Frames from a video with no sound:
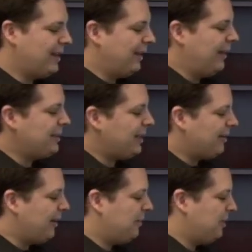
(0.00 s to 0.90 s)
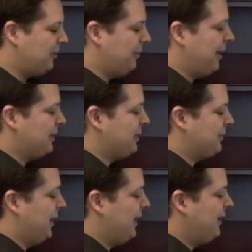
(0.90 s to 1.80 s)
that's how an optical mouse is
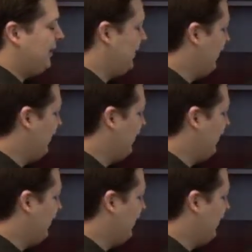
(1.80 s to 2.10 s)
made.